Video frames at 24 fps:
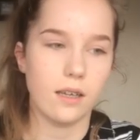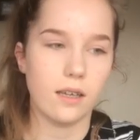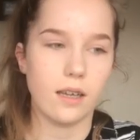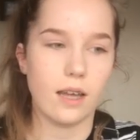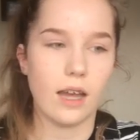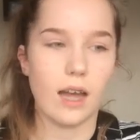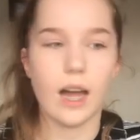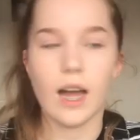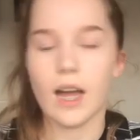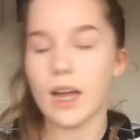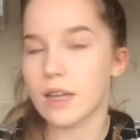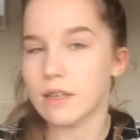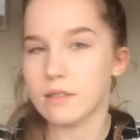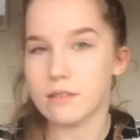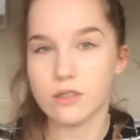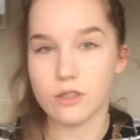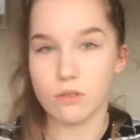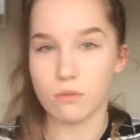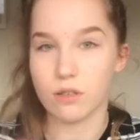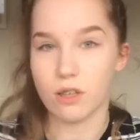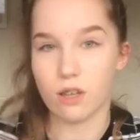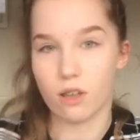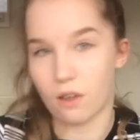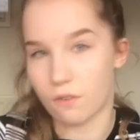I
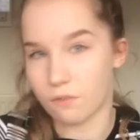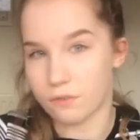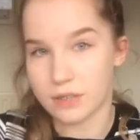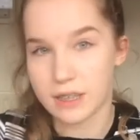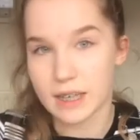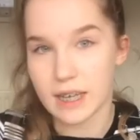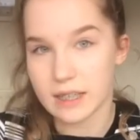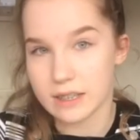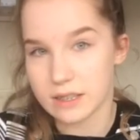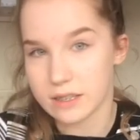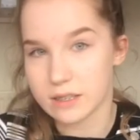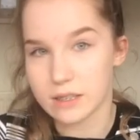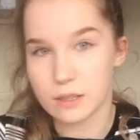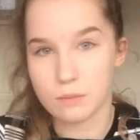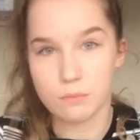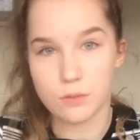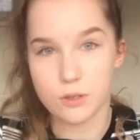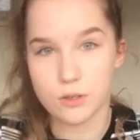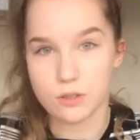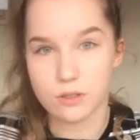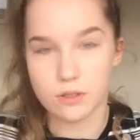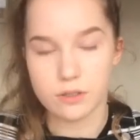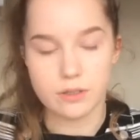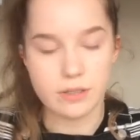do a lot of dance in
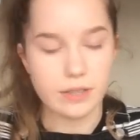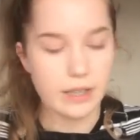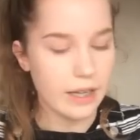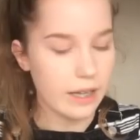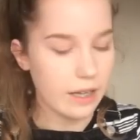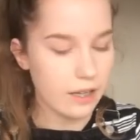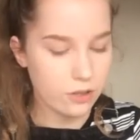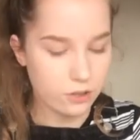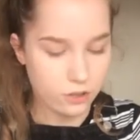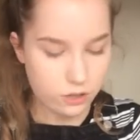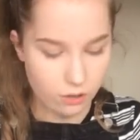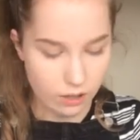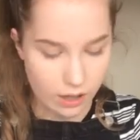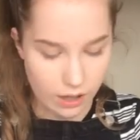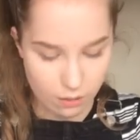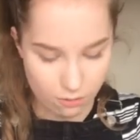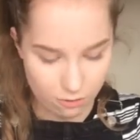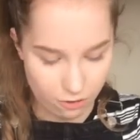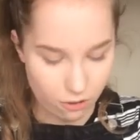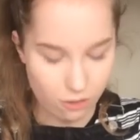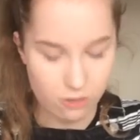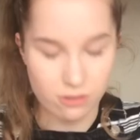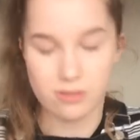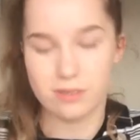musical theatre. So I'm
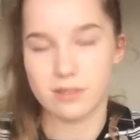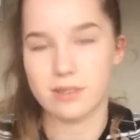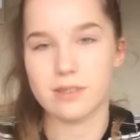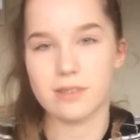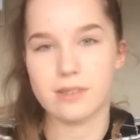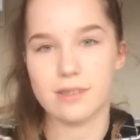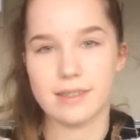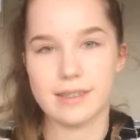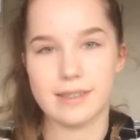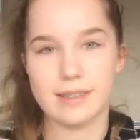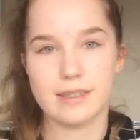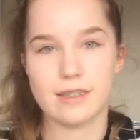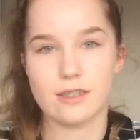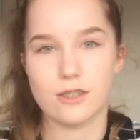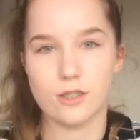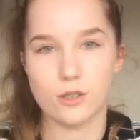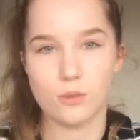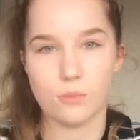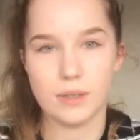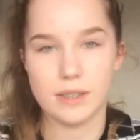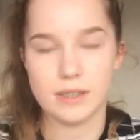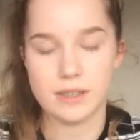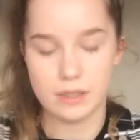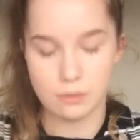constantly
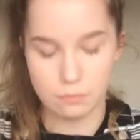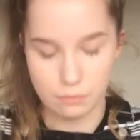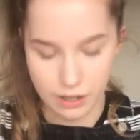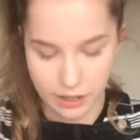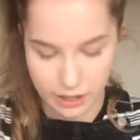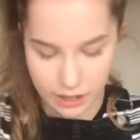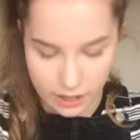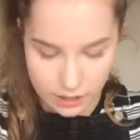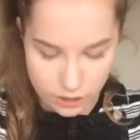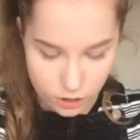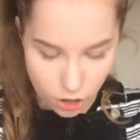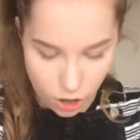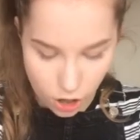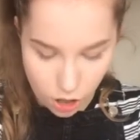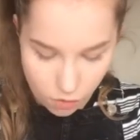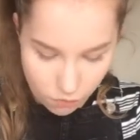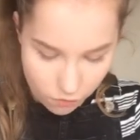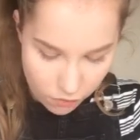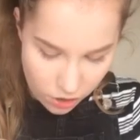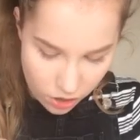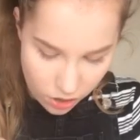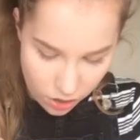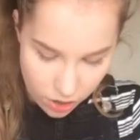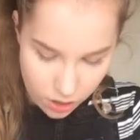sweating my head off
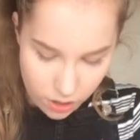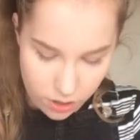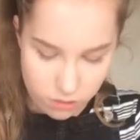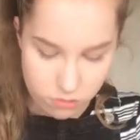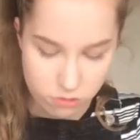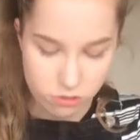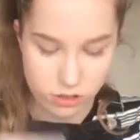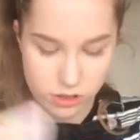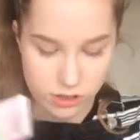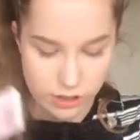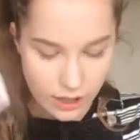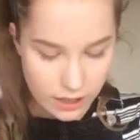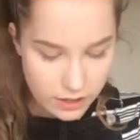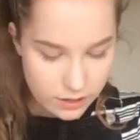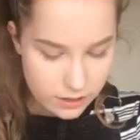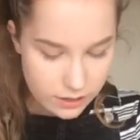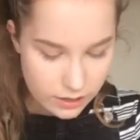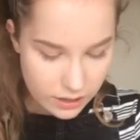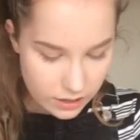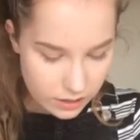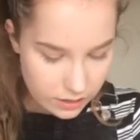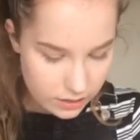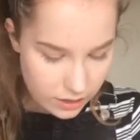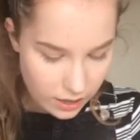just hand
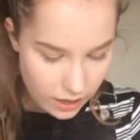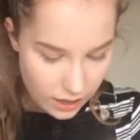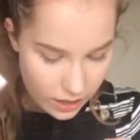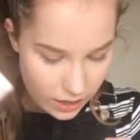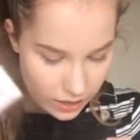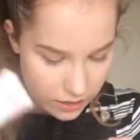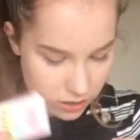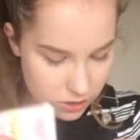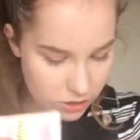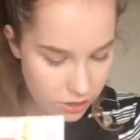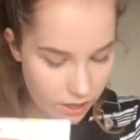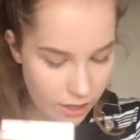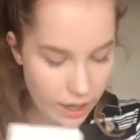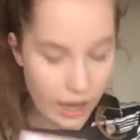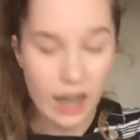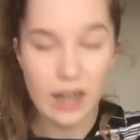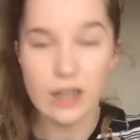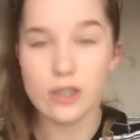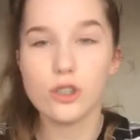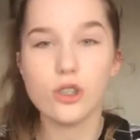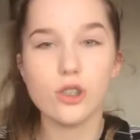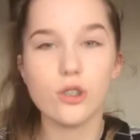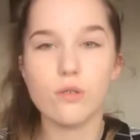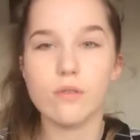sanitizer,
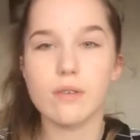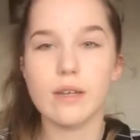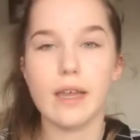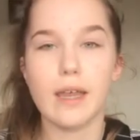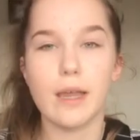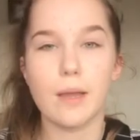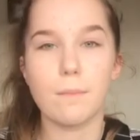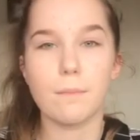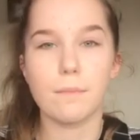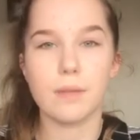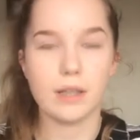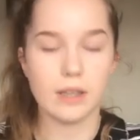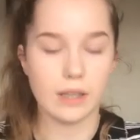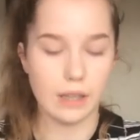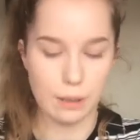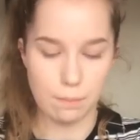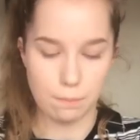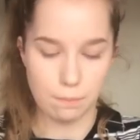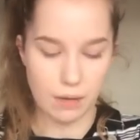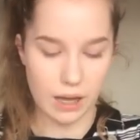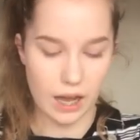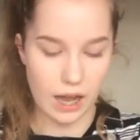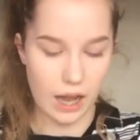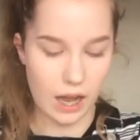hand cream, lip
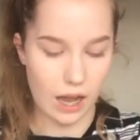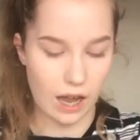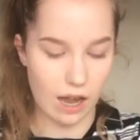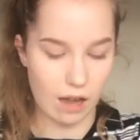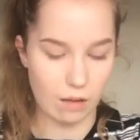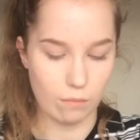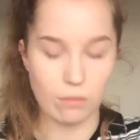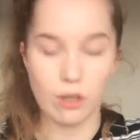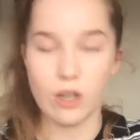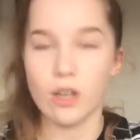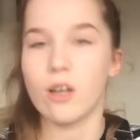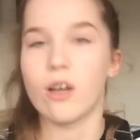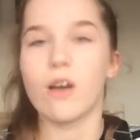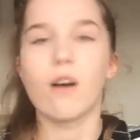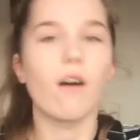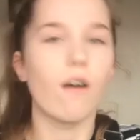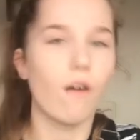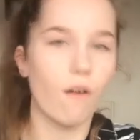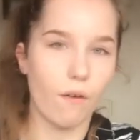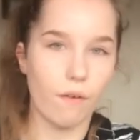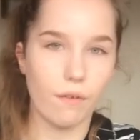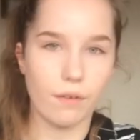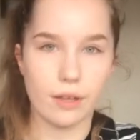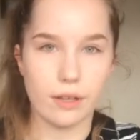balm,
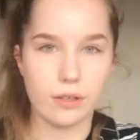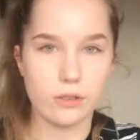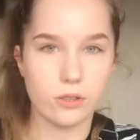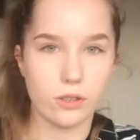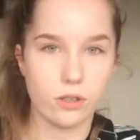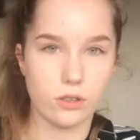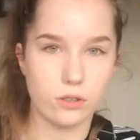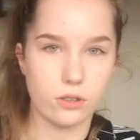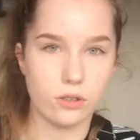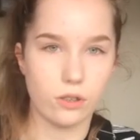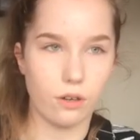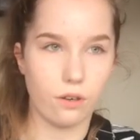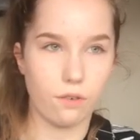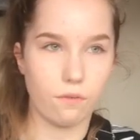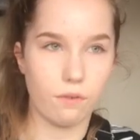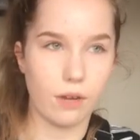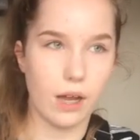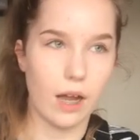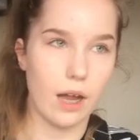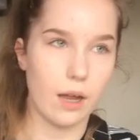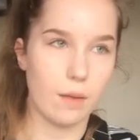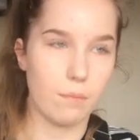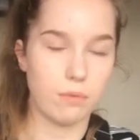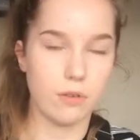all that sort of stuff.
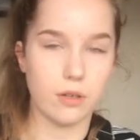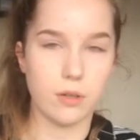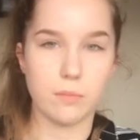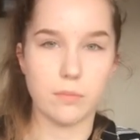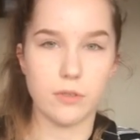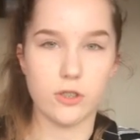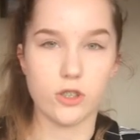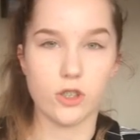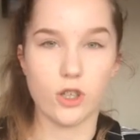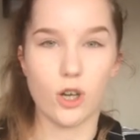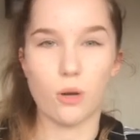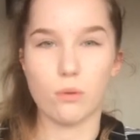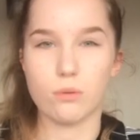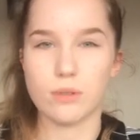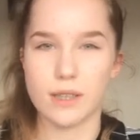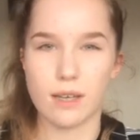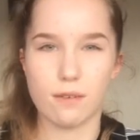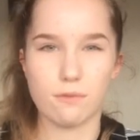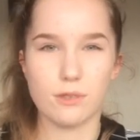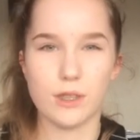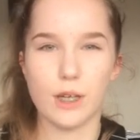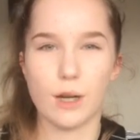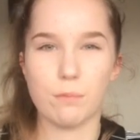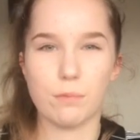I pretty much always
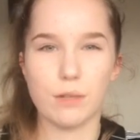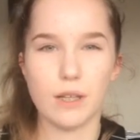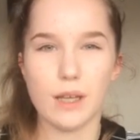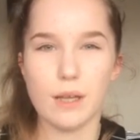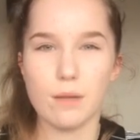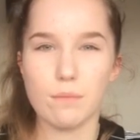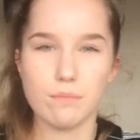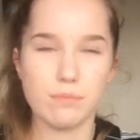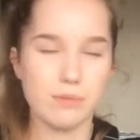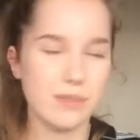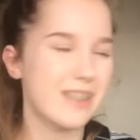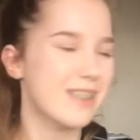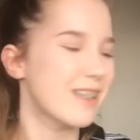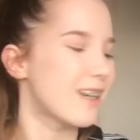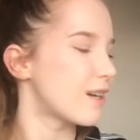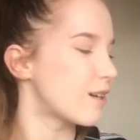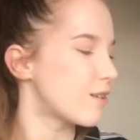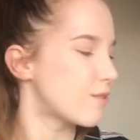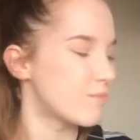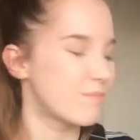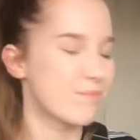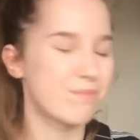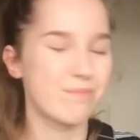have chapped lips, so